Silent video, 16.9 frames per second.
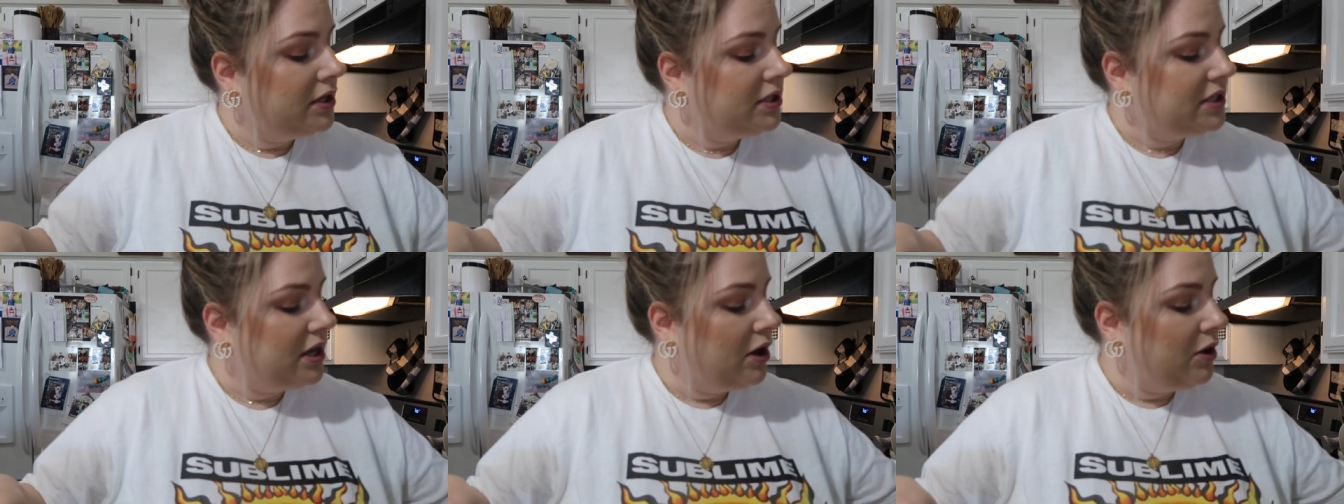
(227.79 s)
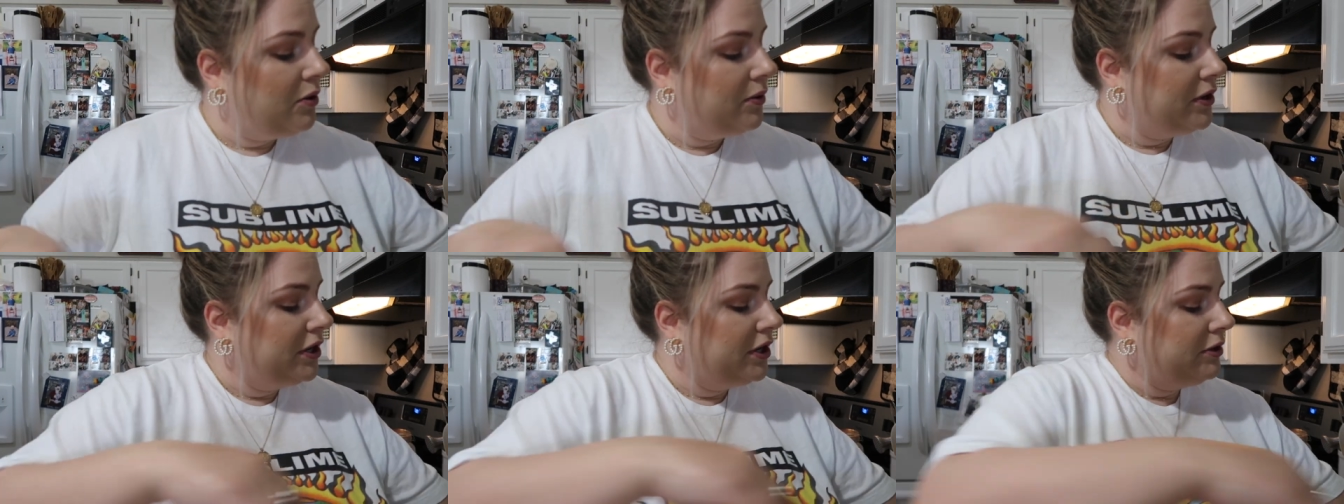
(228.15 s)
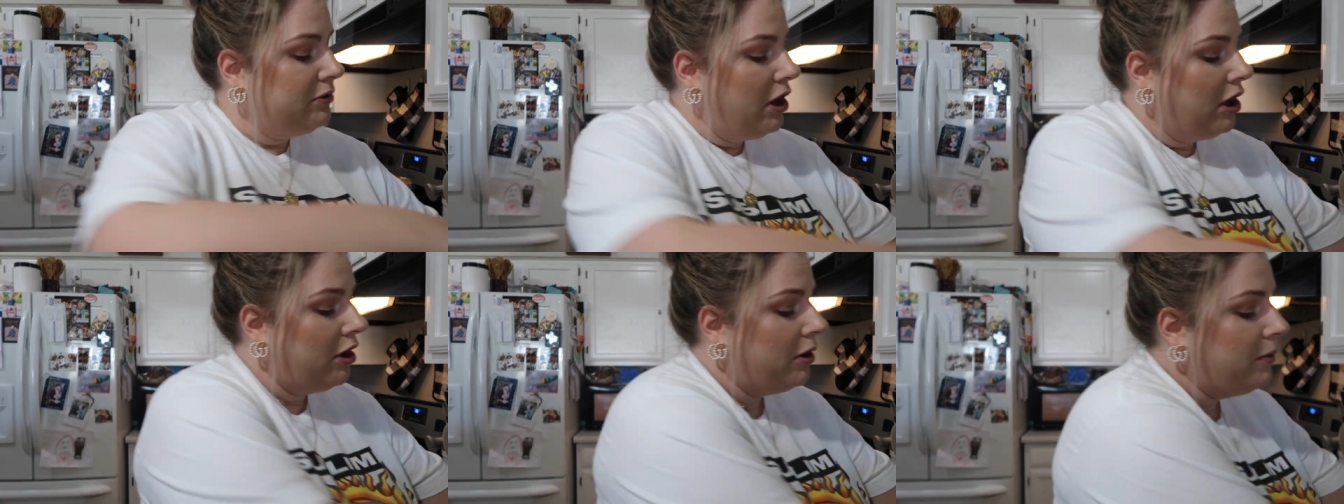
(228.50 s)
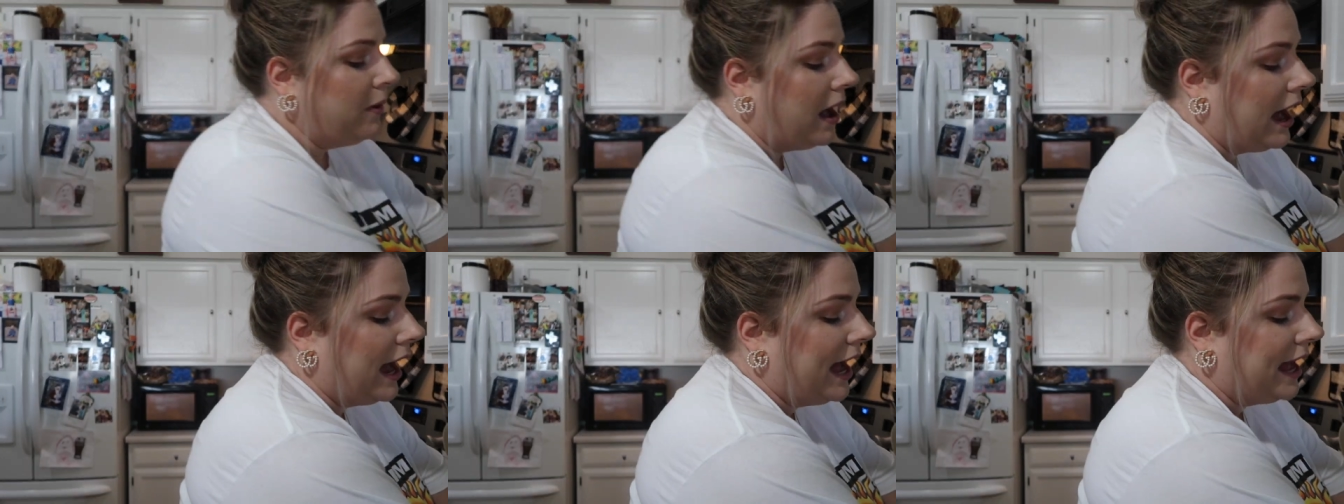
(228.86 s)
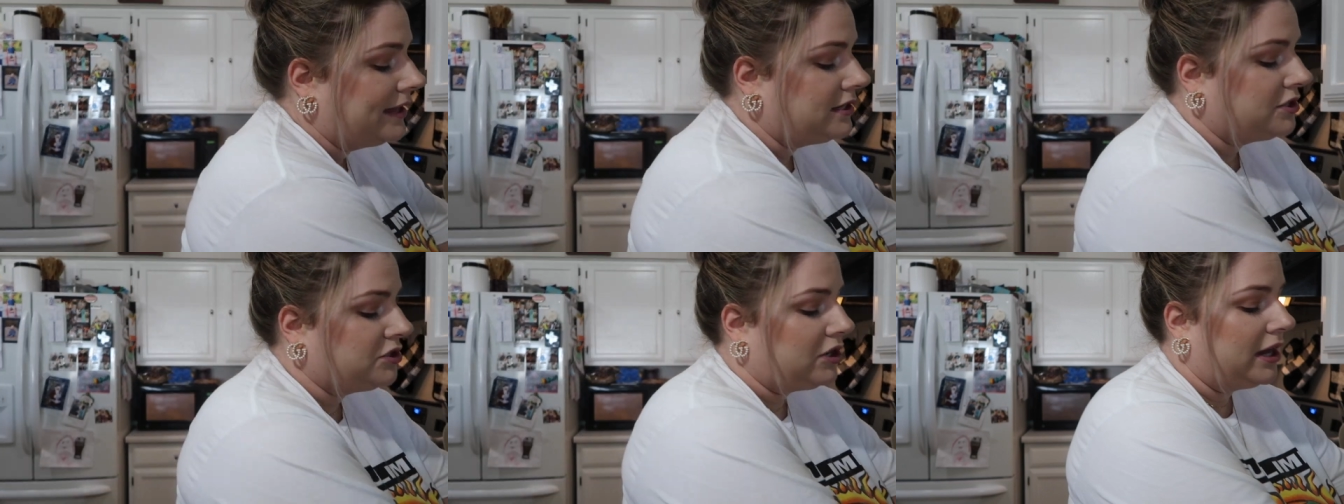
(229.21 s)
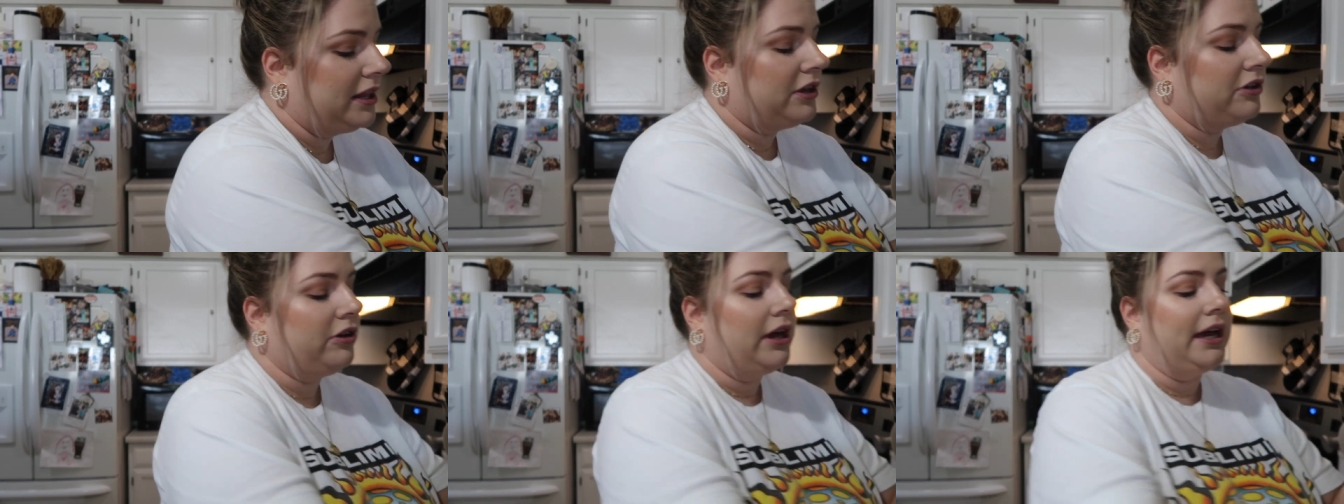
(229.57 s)
So, you know, I had to try
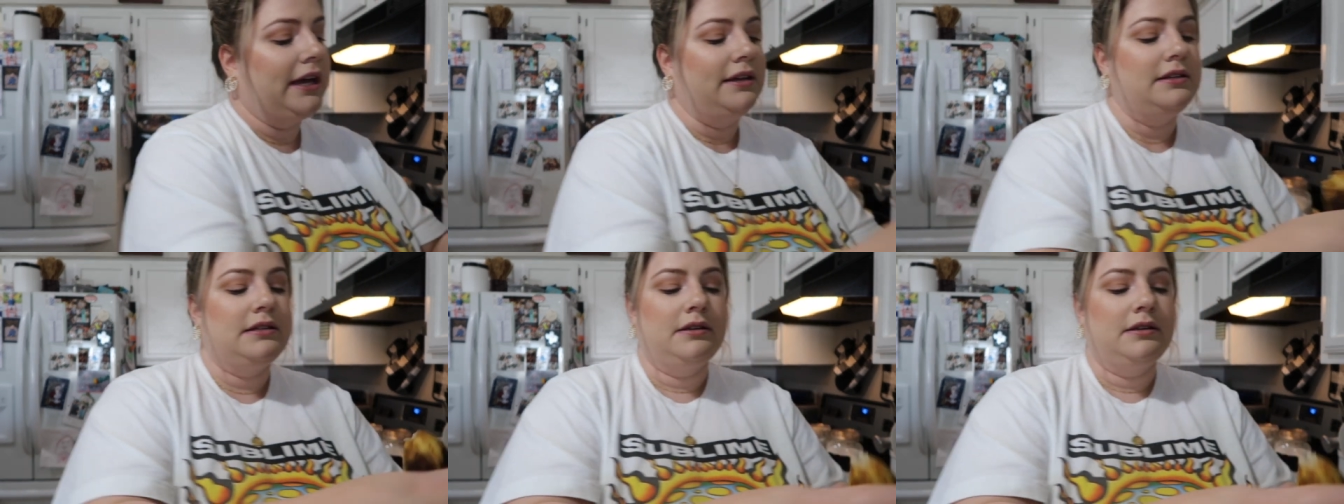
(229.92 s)
the craze.